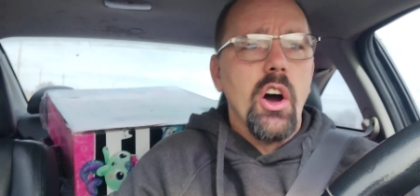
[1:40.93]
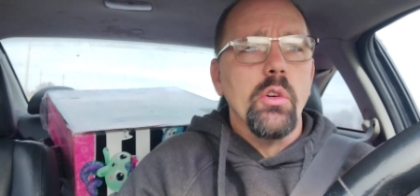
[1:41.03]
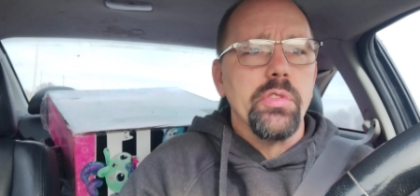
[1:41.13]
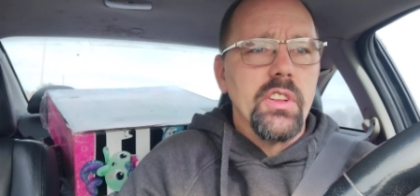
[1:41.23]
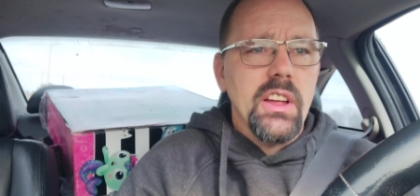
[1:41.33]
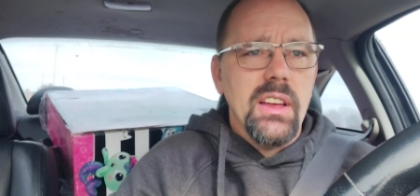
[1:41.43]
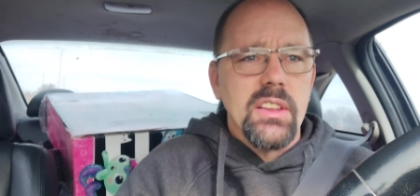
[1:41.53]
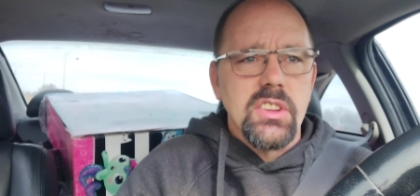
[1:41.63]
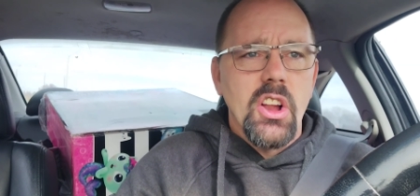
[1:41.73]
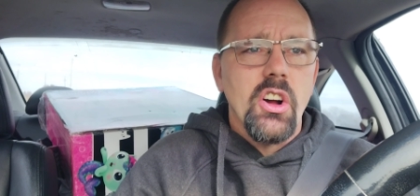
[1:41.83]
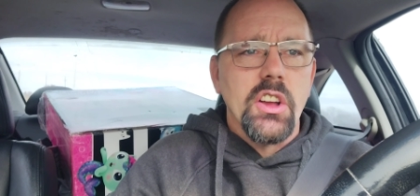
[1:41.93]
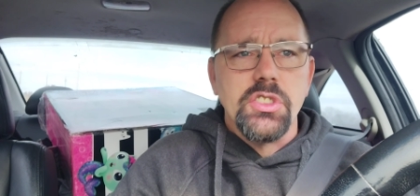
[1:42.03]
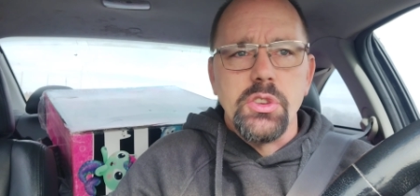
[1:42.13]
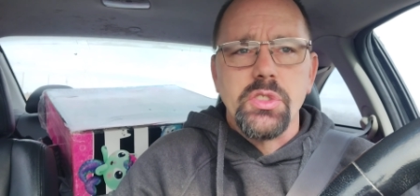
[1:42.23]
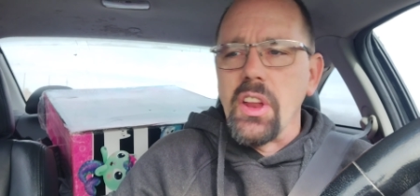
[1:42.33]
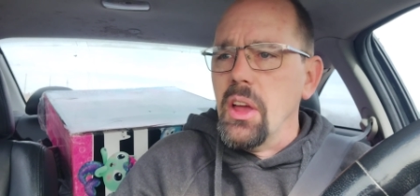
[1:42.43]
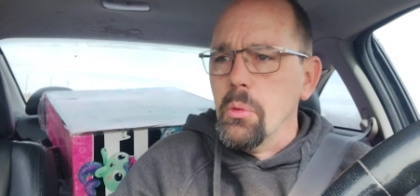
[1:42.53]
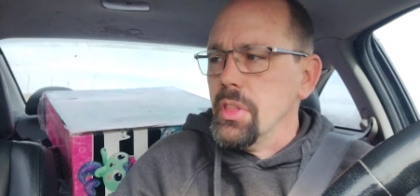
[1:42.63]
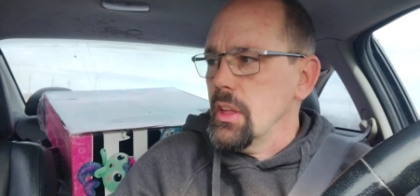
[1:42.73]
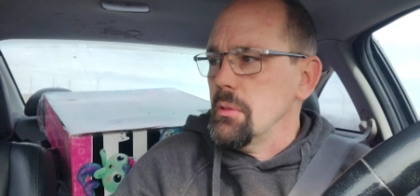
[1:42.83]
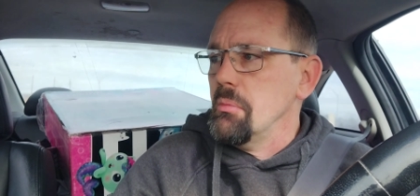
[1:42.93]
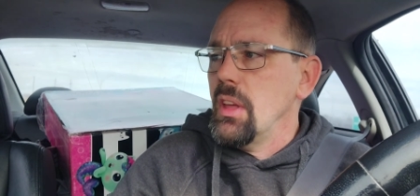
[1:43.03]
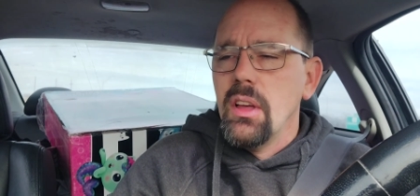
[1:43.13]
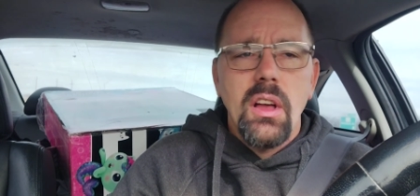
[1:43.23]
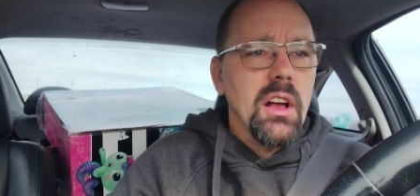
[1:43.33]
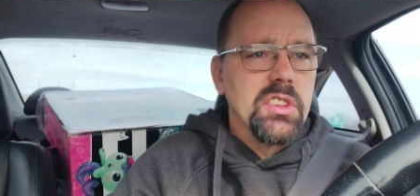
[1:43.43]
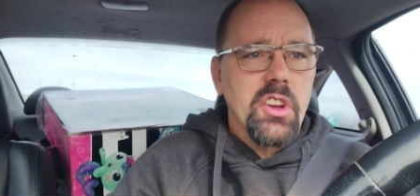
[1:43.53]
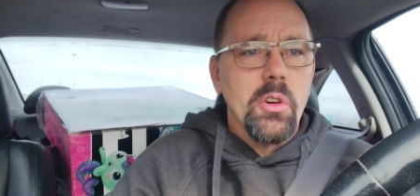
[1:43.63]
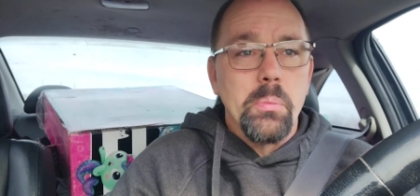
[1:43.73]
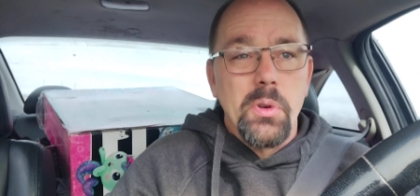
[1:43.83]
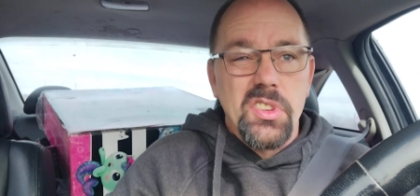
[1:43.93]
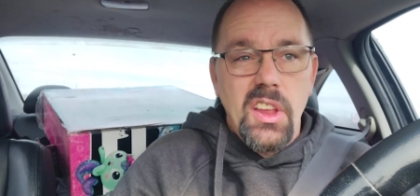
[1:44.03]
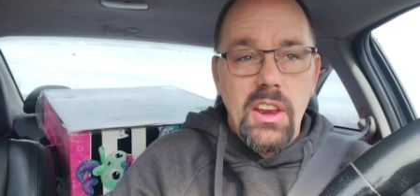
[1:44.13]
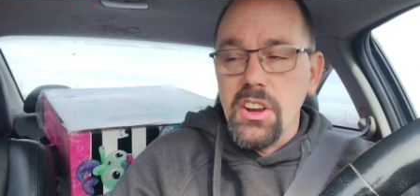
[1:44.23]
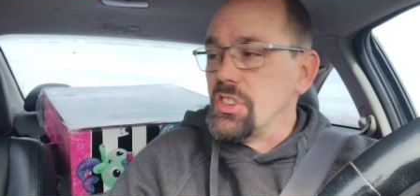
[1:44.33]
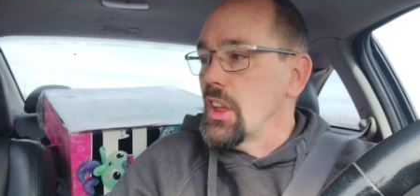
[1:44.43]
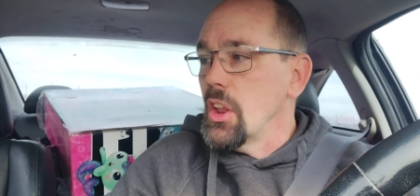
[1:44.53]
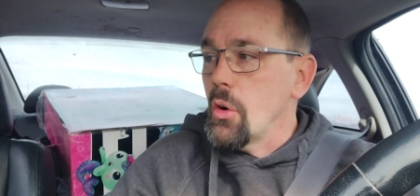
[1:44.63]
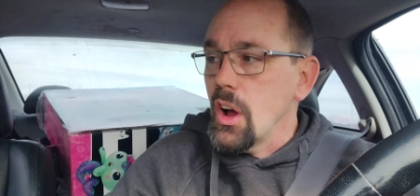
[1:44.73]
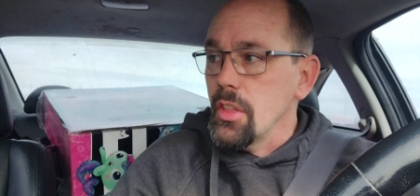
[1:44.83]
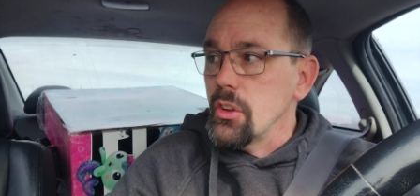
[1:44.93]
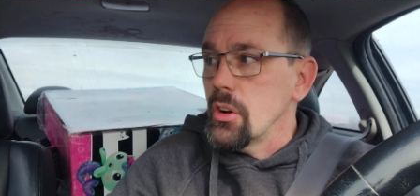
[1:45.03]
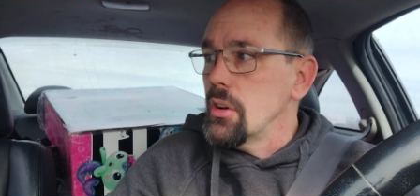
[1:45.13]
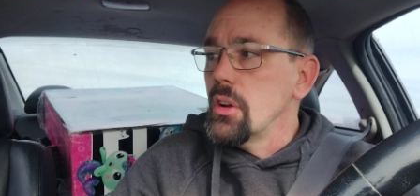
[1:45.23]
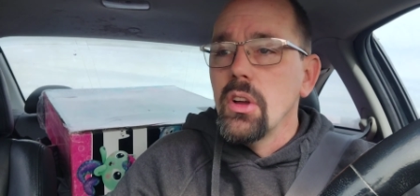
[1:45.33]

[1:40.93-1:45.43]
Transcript: Hopefully, as long as you stay within a certain percentage. I know other